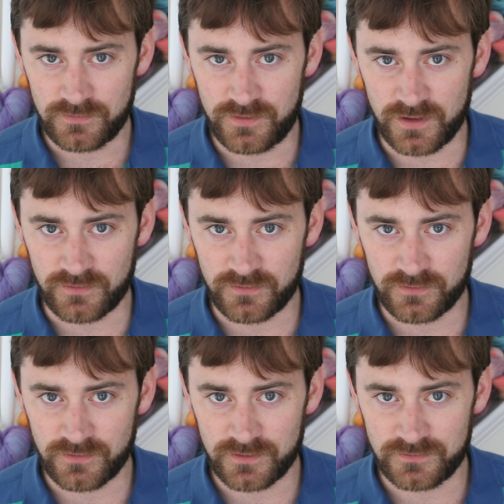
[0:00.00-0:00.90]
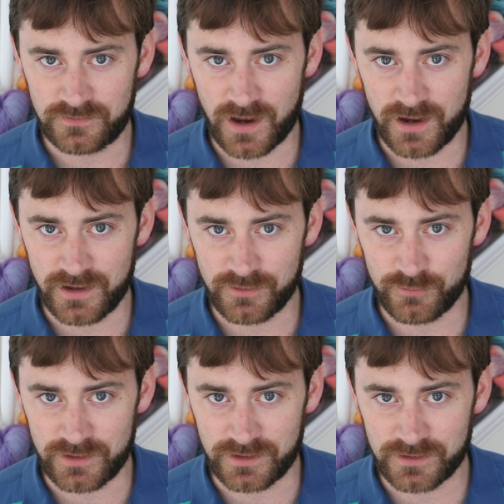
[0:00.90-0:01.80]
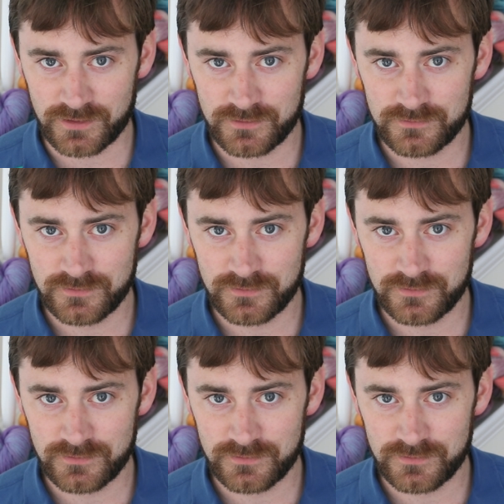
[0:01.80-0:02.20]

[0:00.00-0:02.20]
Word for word: This Dying Week.